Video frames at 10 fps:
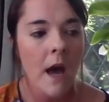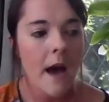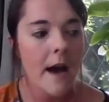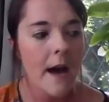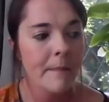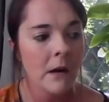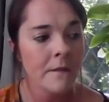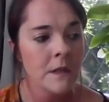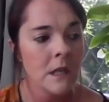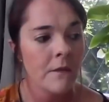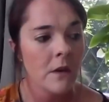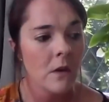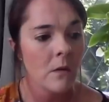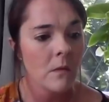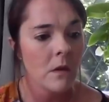And obviously, if
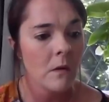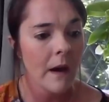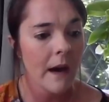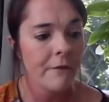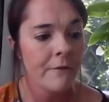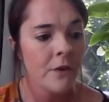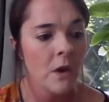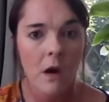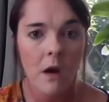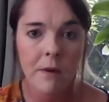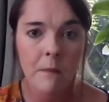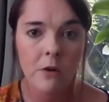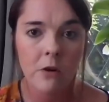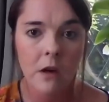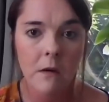you have fewer
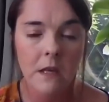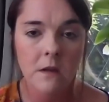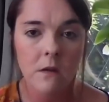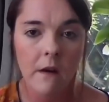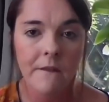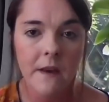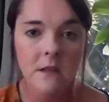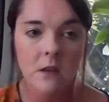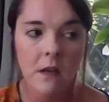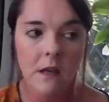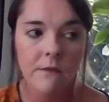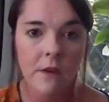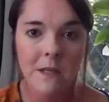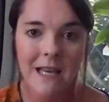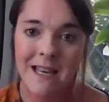people going into an office, you need
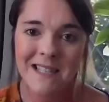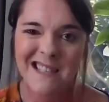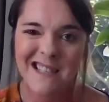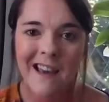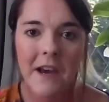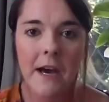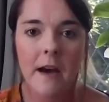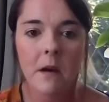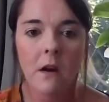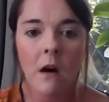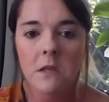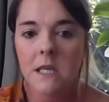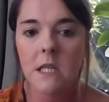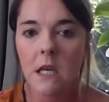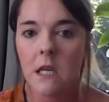fewer desks, and hot
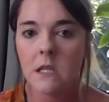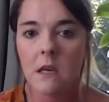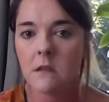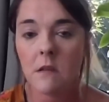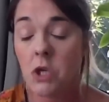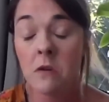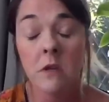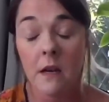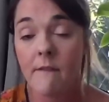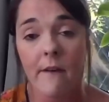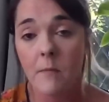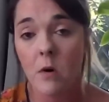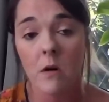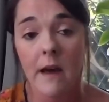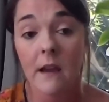desking is usually far
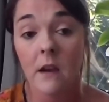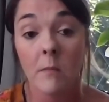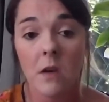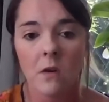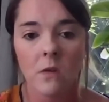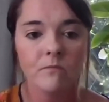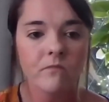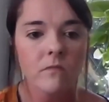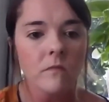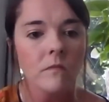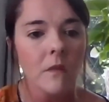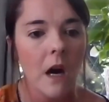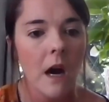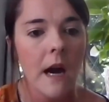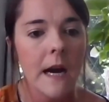more economical.
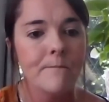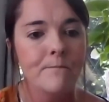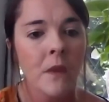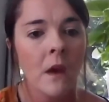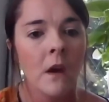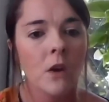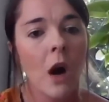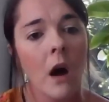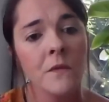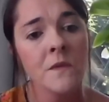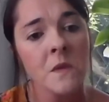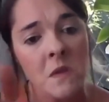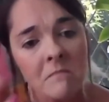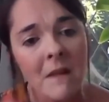Cons.